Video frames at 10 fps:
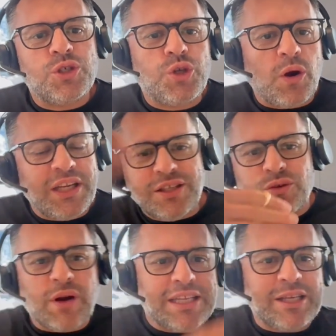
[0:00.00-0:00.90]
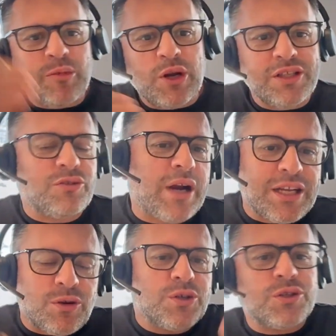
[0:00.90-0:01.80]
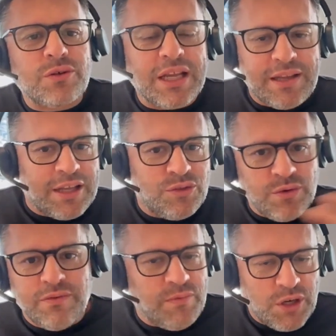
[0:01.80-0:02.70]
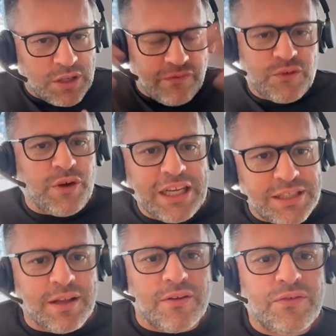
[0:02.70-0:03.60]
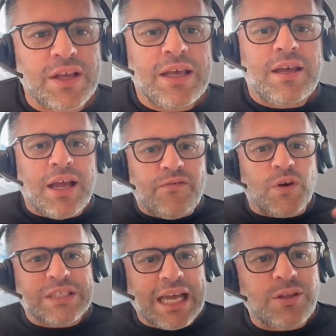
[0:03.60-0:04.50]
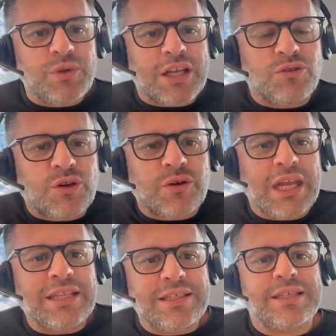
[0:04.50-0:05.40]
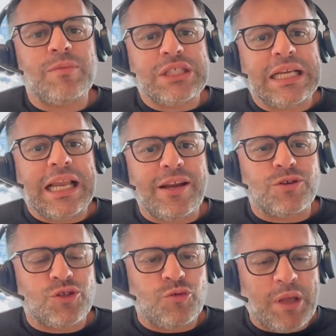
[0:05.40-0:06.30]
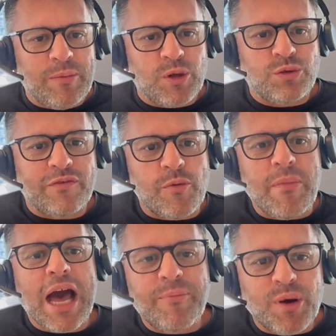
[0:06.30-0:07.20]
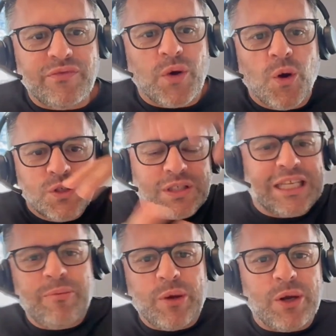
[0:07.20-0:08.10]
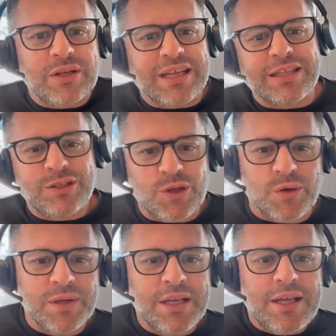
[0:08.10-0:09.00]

Joining the right table in the right order and, and do a lot of great stuff. And for that, we had to create these semantic layers to be able to have a map of all the tables that, you know,